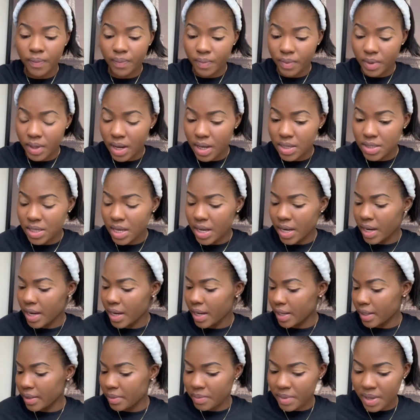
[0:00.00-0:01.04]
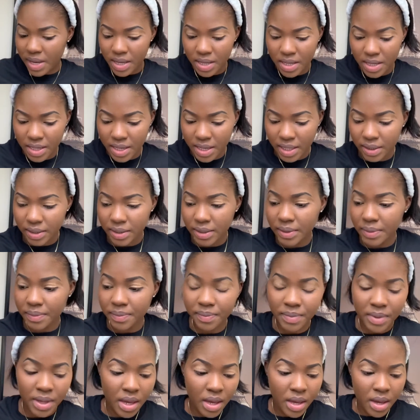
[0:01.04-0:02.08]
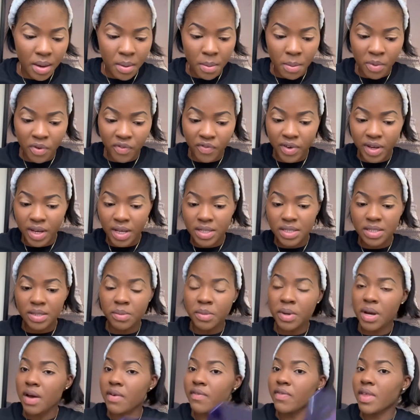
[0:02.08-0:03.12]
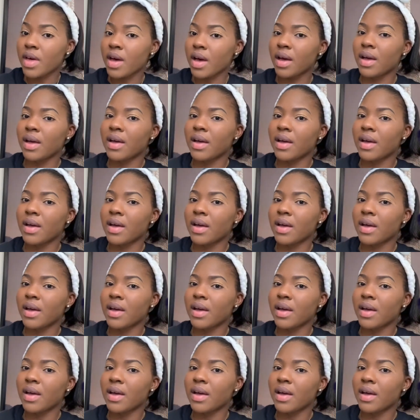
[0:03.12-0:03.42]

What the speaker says: as I got me, I eat that. I forget some of the